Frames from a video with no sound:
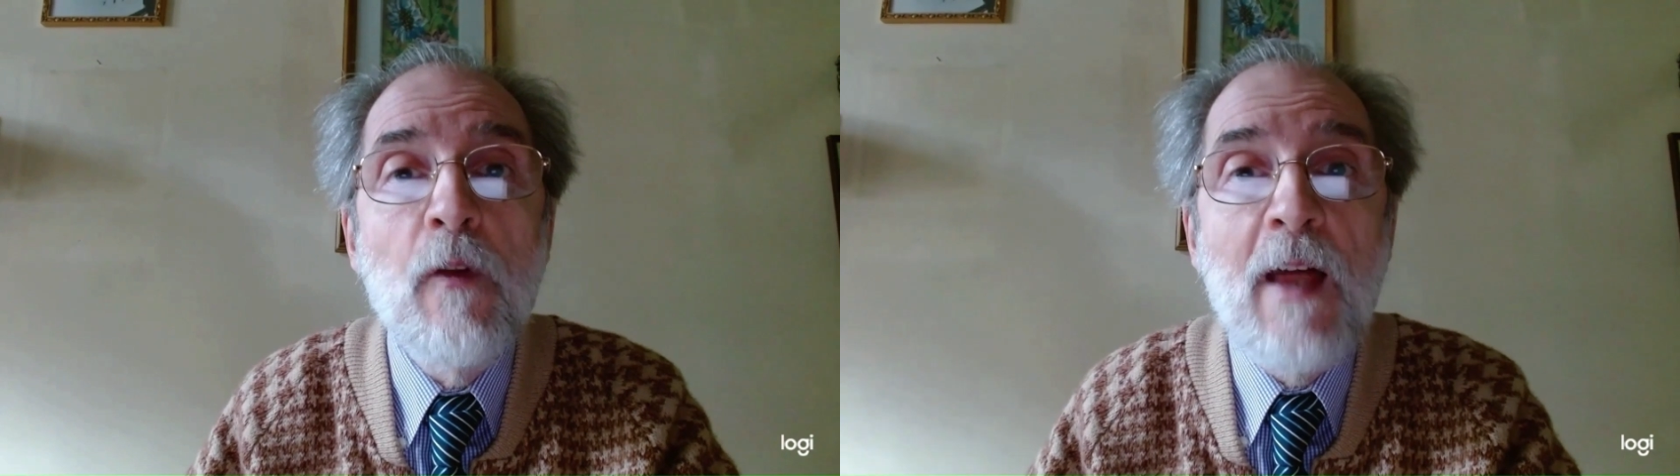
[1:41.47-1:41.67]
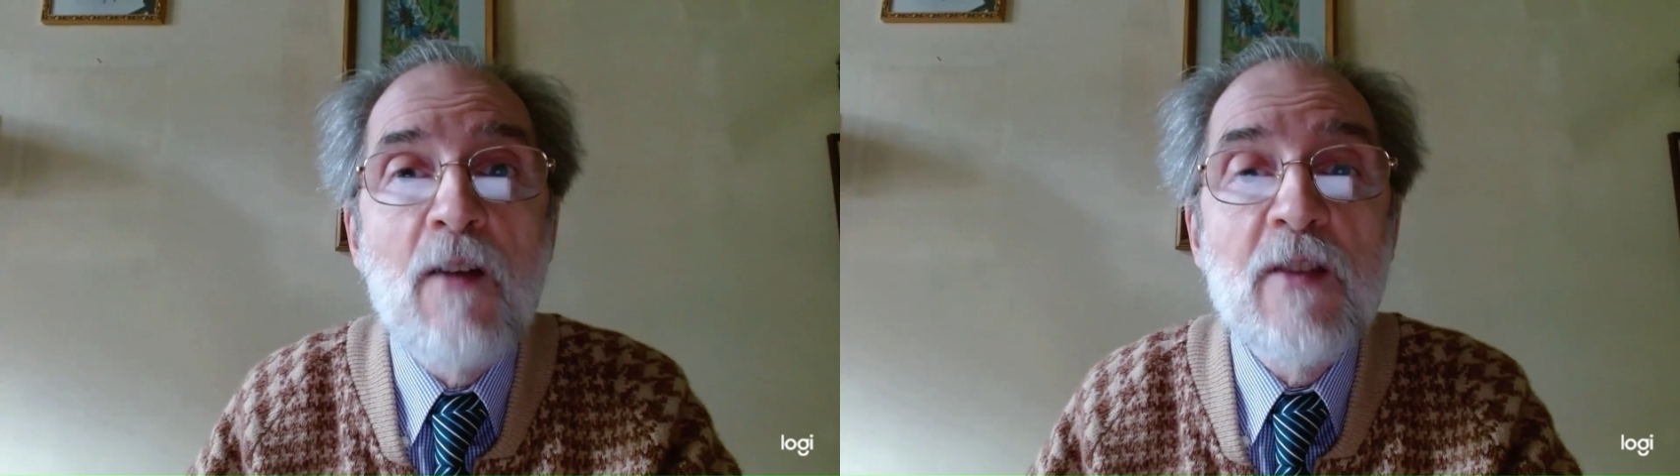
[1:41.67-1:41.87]

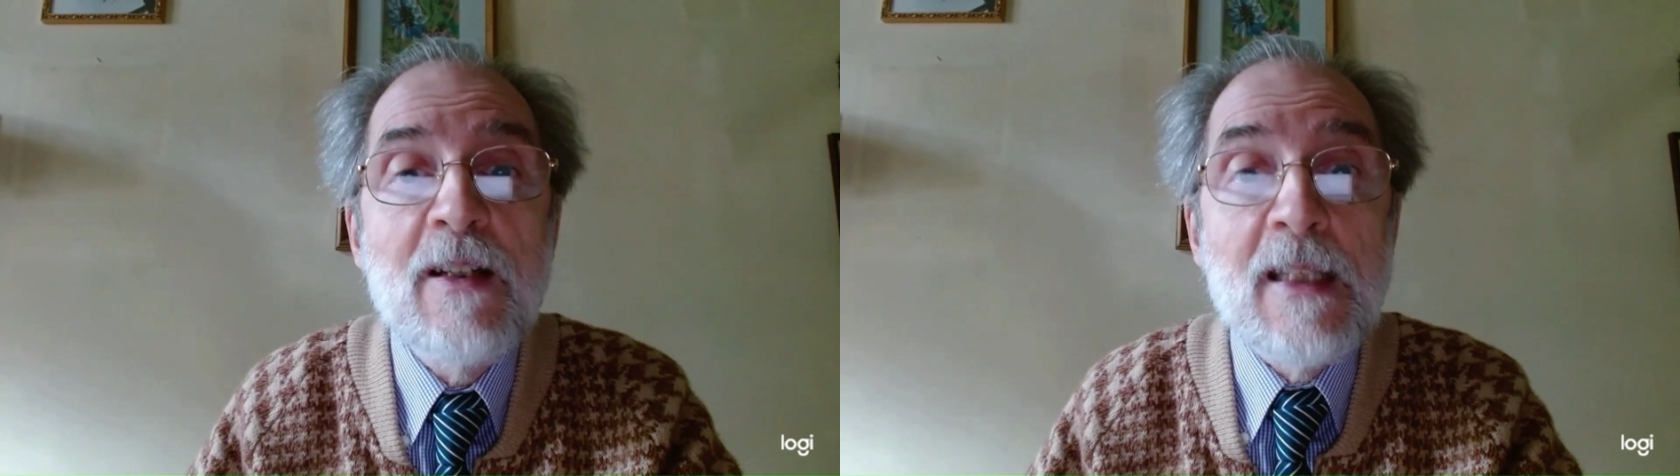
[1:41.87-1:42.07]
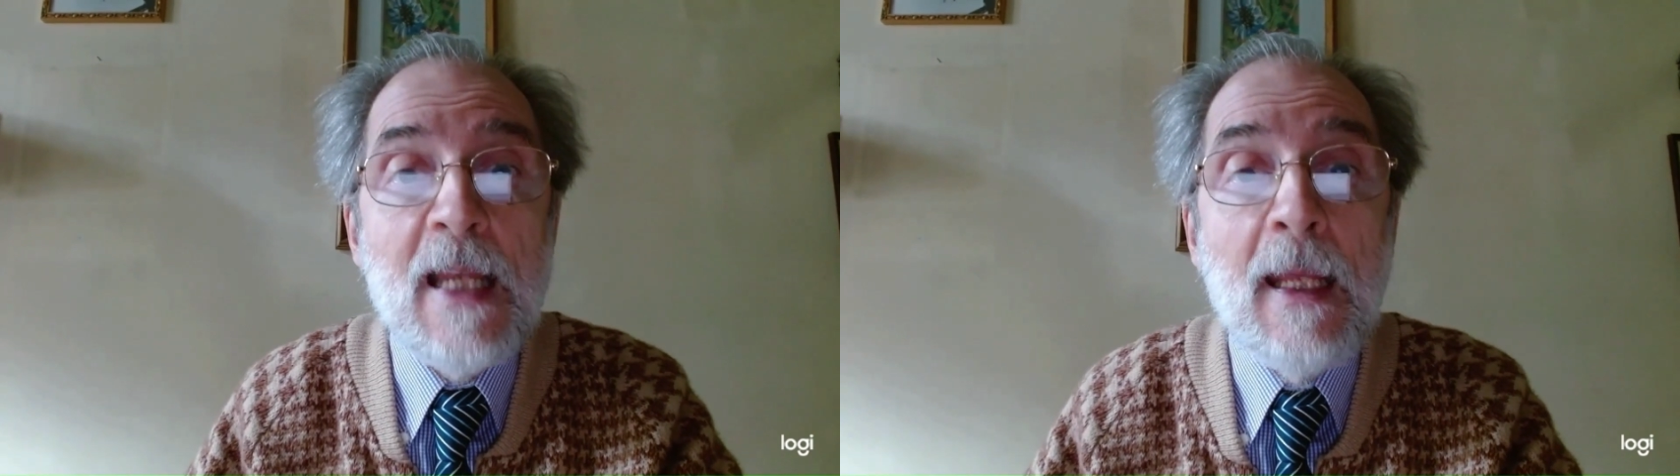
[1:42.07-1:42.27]
in two
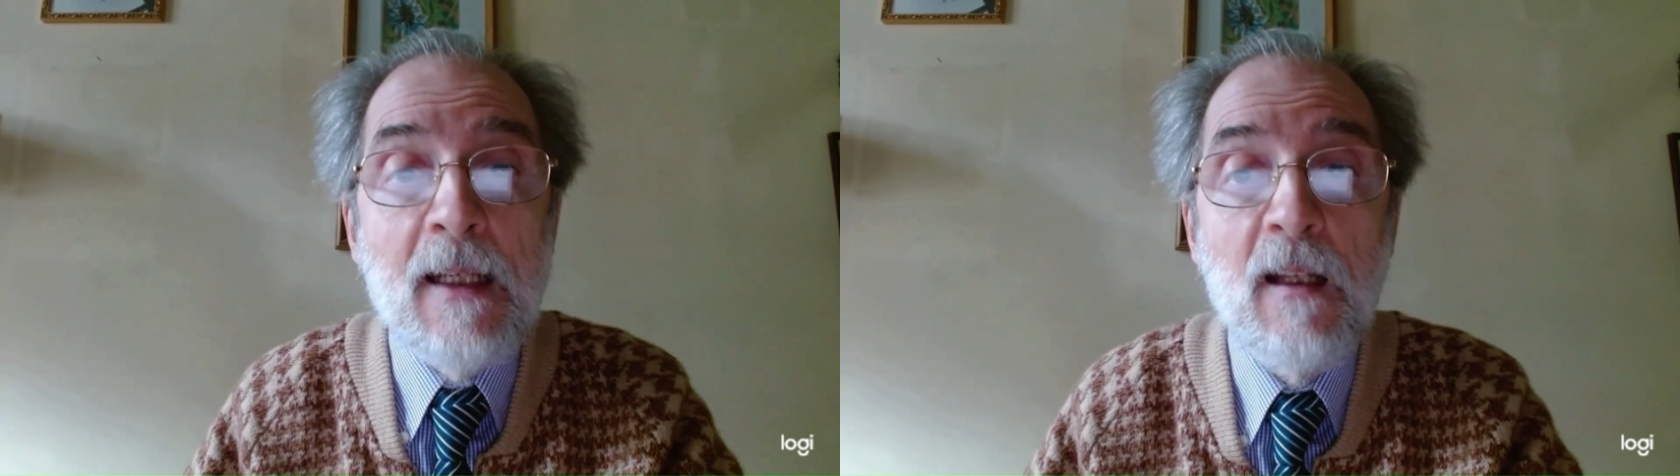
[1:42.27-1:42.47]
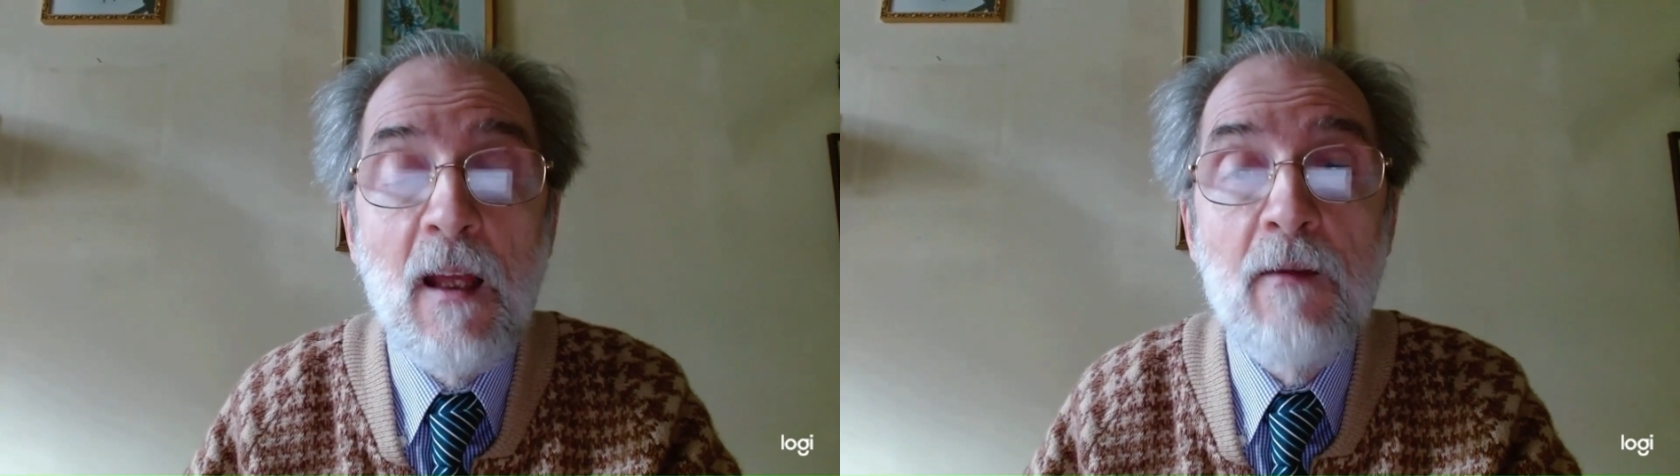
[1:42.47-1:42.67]

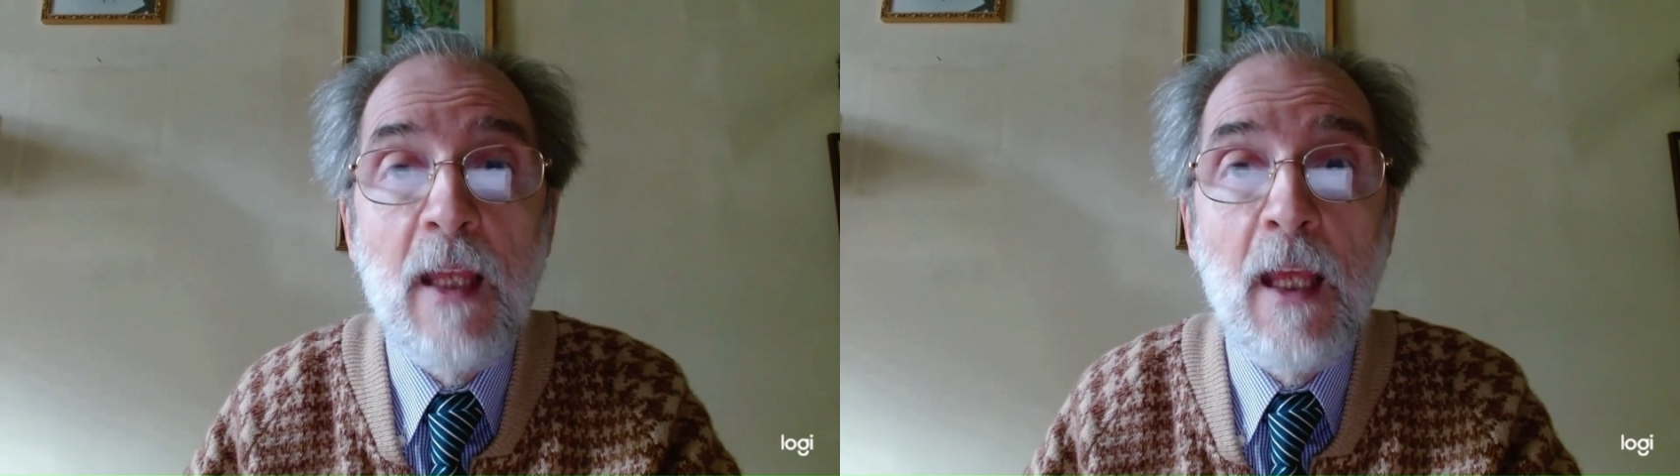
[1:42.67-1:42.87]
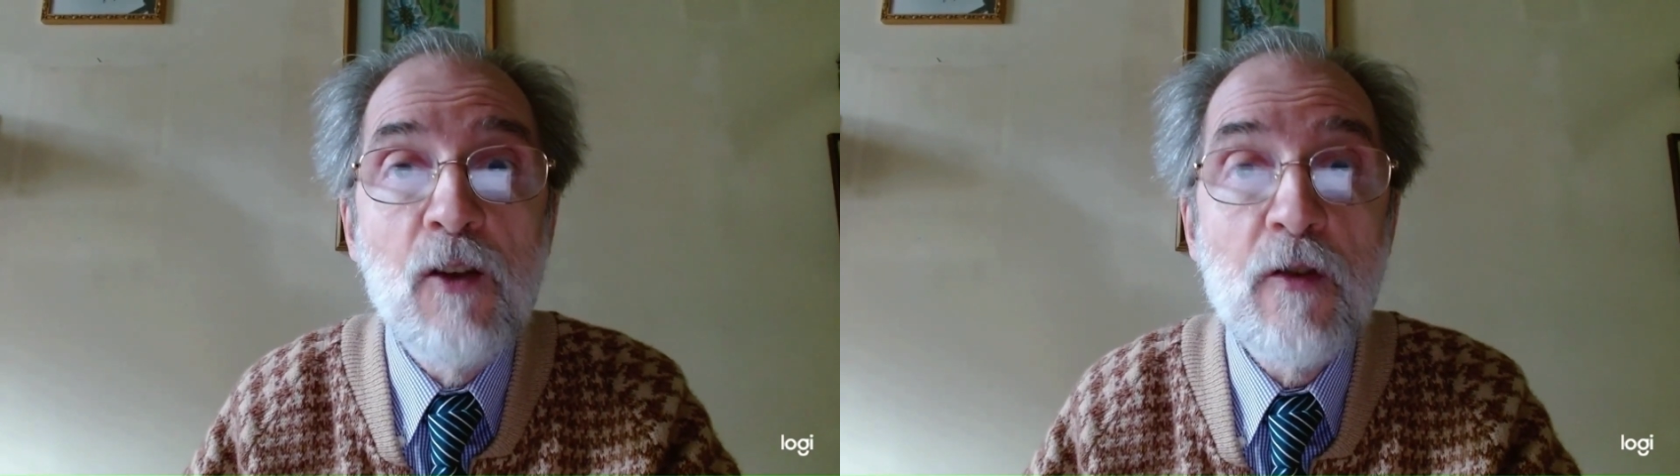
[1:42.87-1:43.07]
thousand ten